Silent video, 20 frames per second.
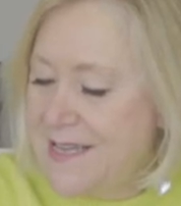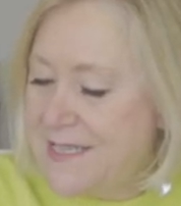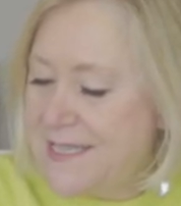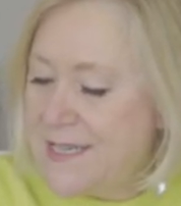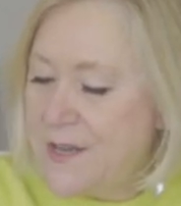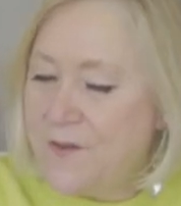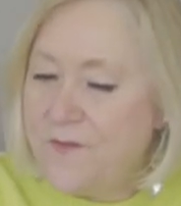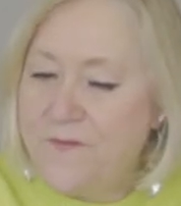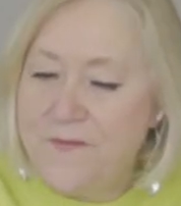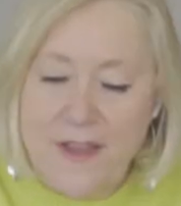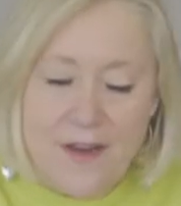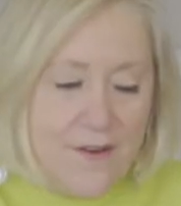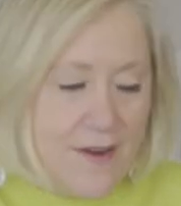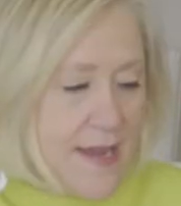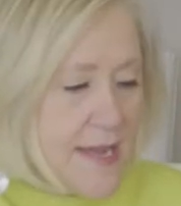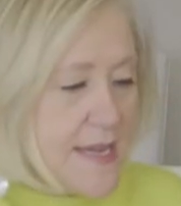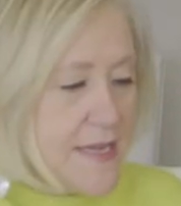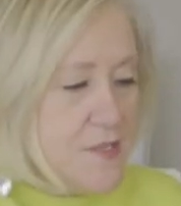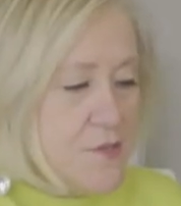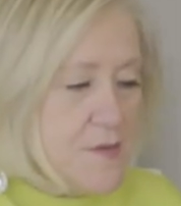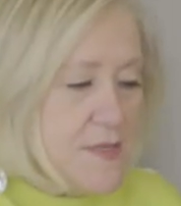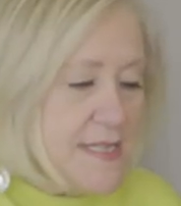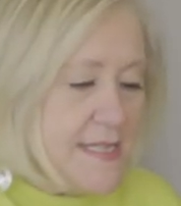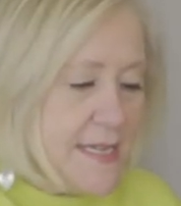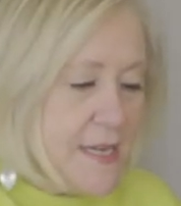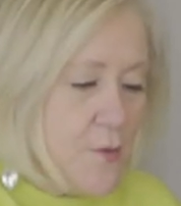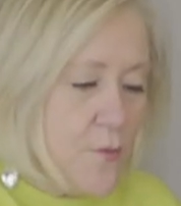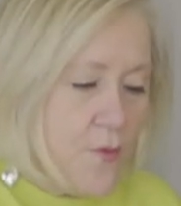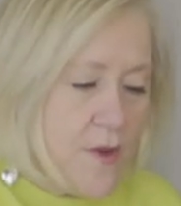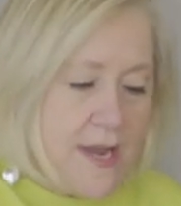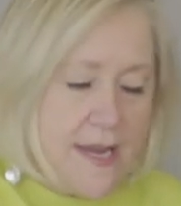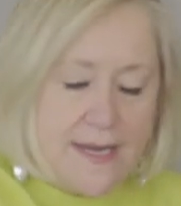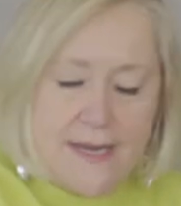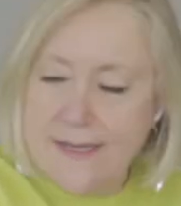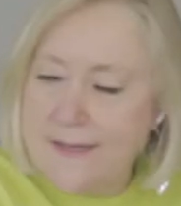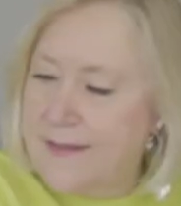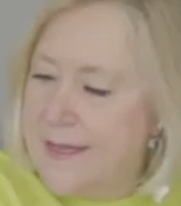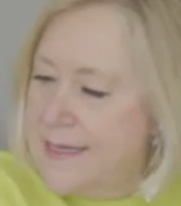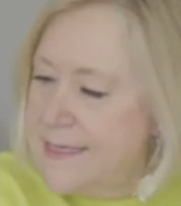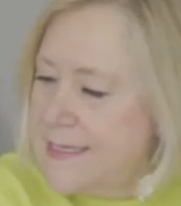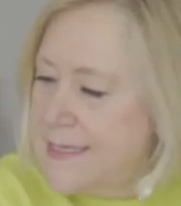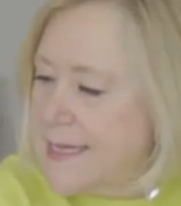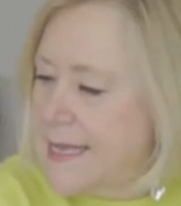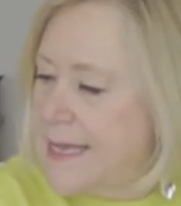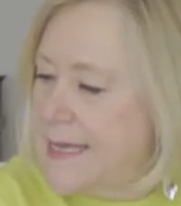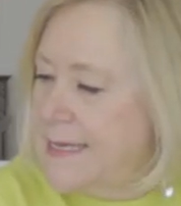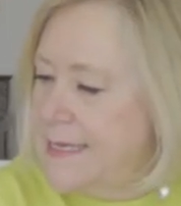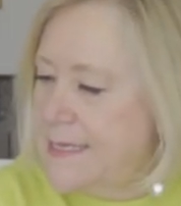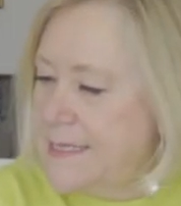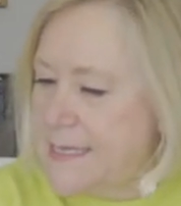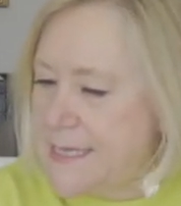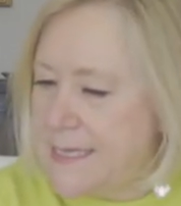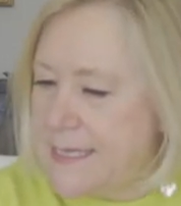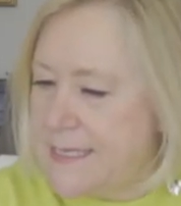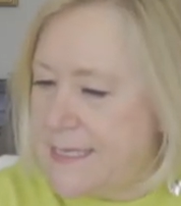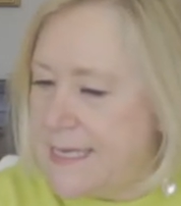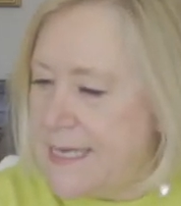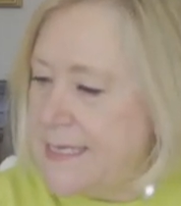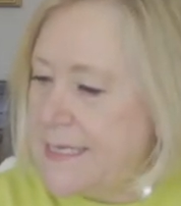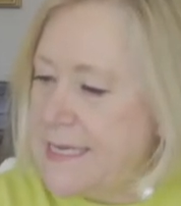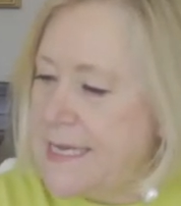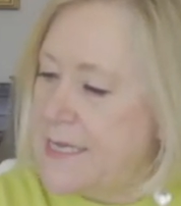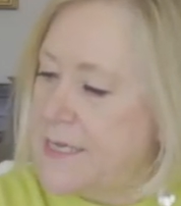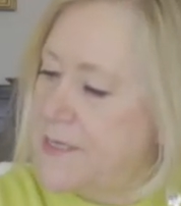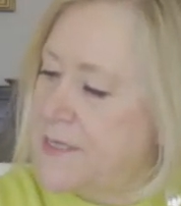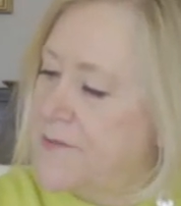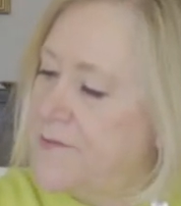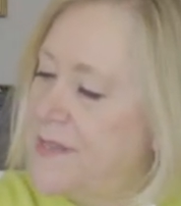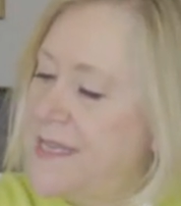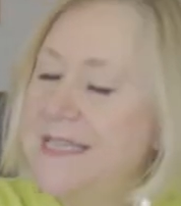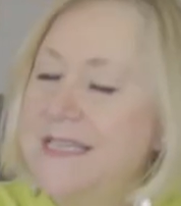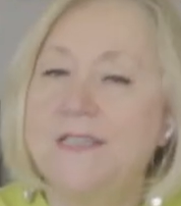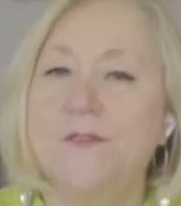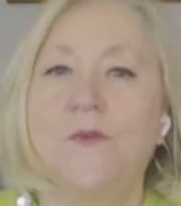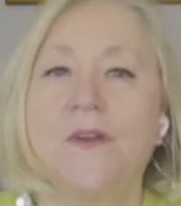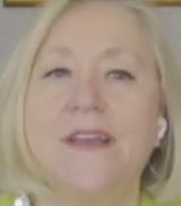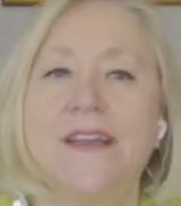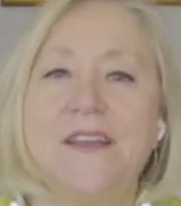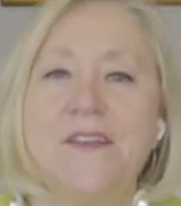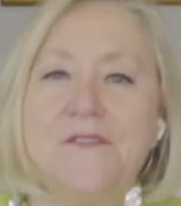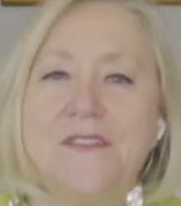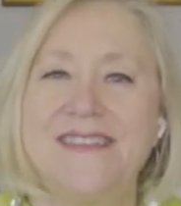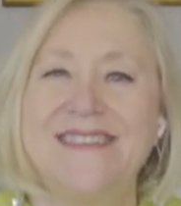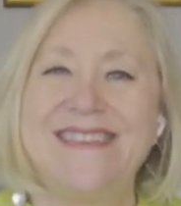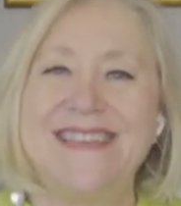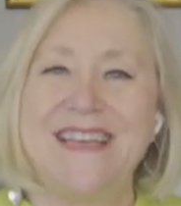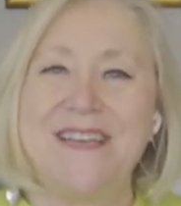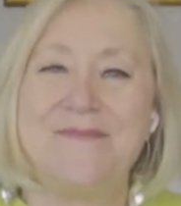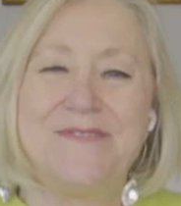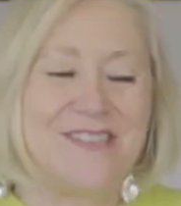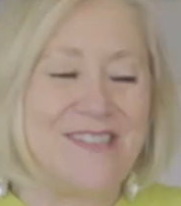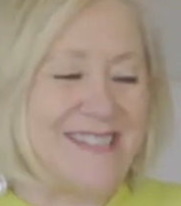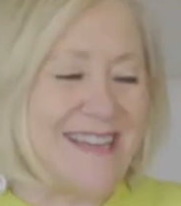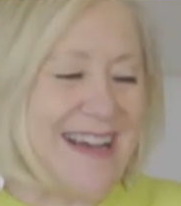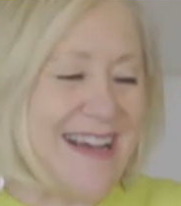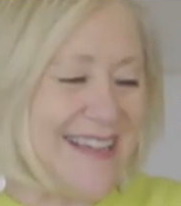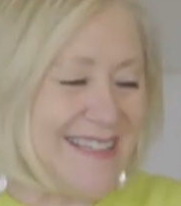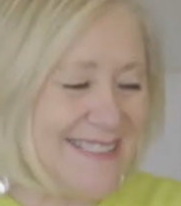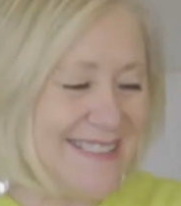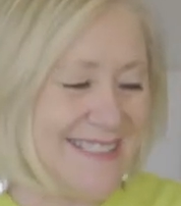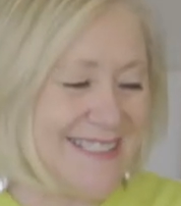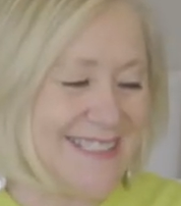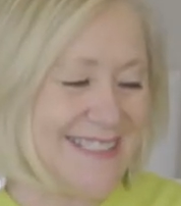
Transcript: So very interesting reading. Let's get into the details of this and we're going to give you the table shot.